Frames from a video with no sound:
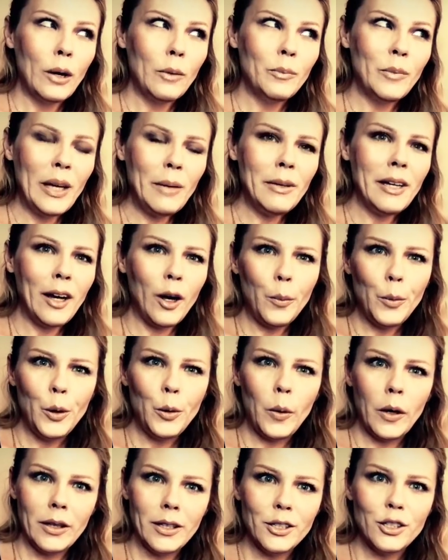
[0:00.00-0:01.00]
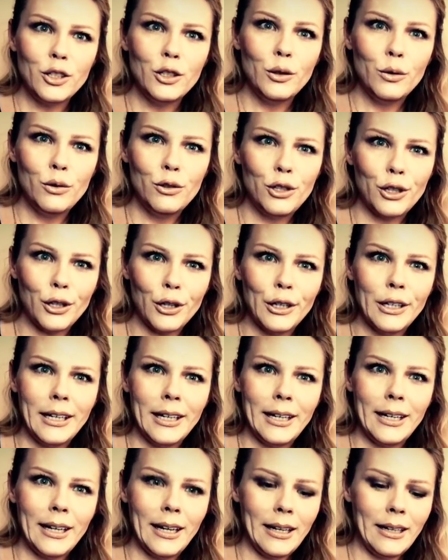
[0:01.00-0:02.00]
maybe help you on this new
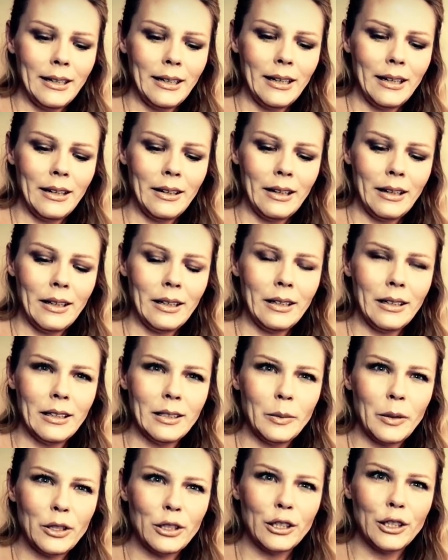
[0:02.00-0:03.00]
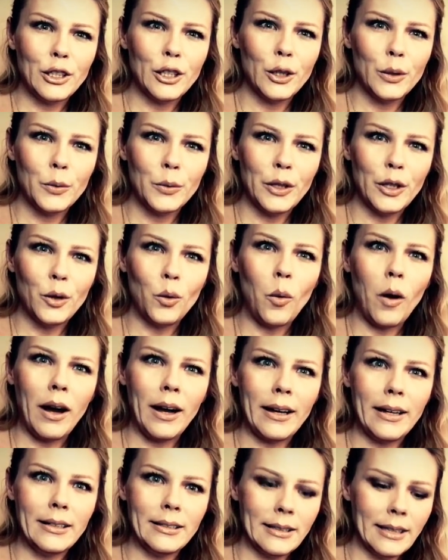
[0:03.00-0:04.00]
journey, and especially
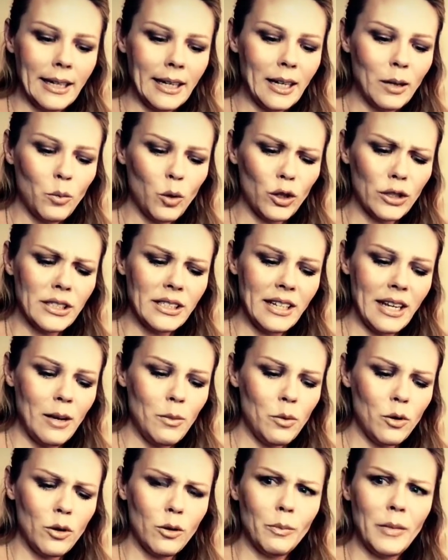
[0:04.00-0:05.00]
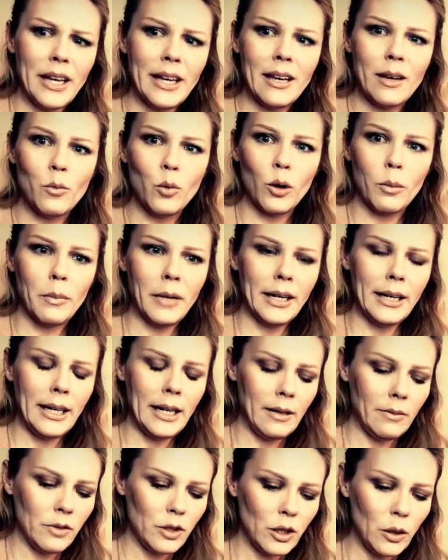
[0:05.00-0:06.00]
career-wise, getting more stable, making more
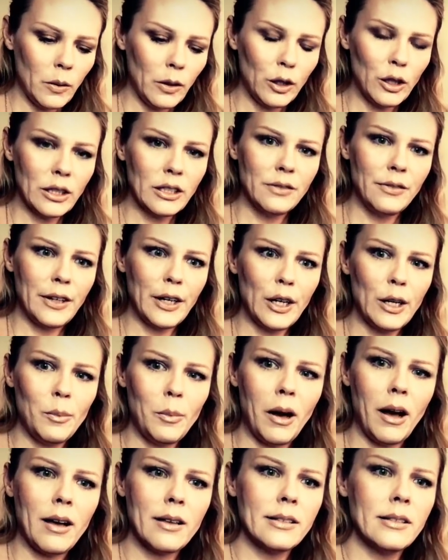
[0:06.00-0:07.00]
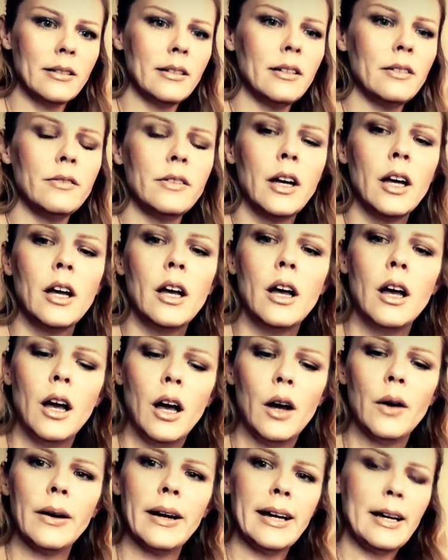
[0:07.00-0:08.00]
money. So it looks very positive.
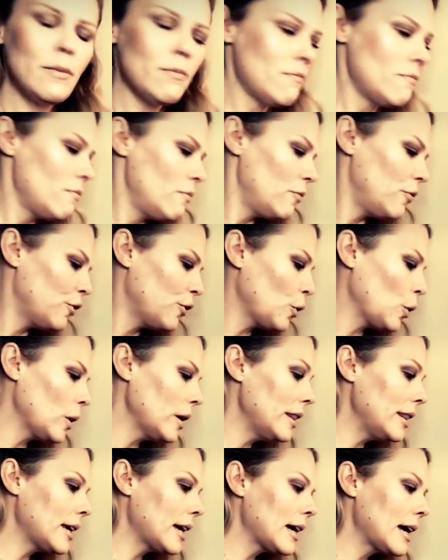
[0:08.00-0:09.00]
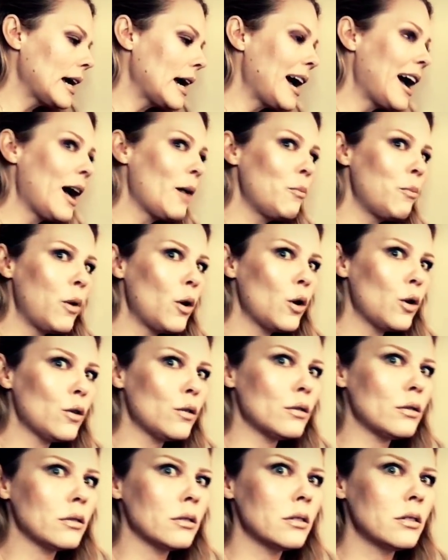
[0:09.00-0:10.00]
Okay, for the
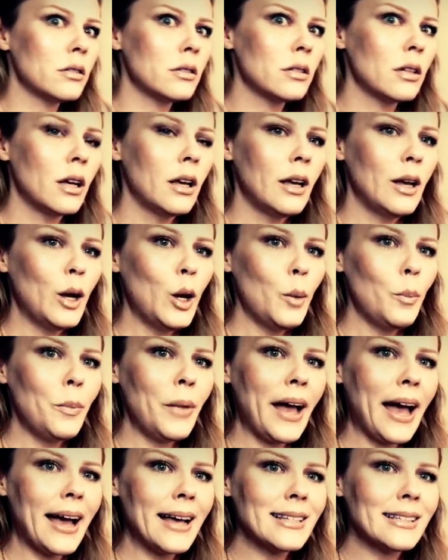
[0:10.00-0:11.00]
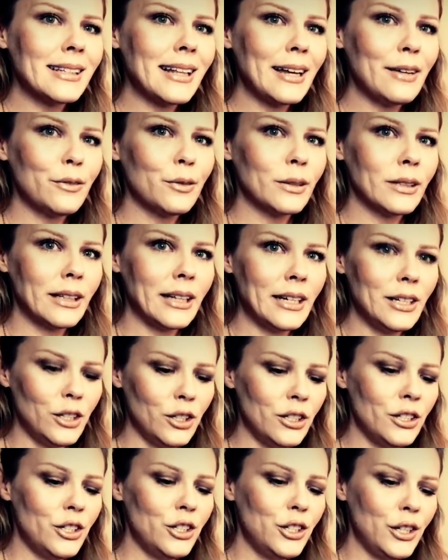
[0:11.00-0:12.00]
couples, past life
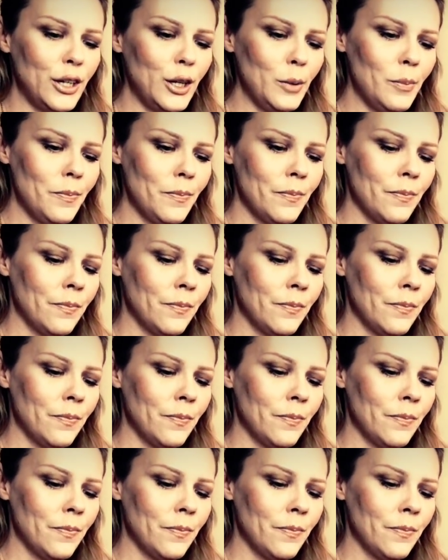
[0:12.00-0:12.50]
relationship,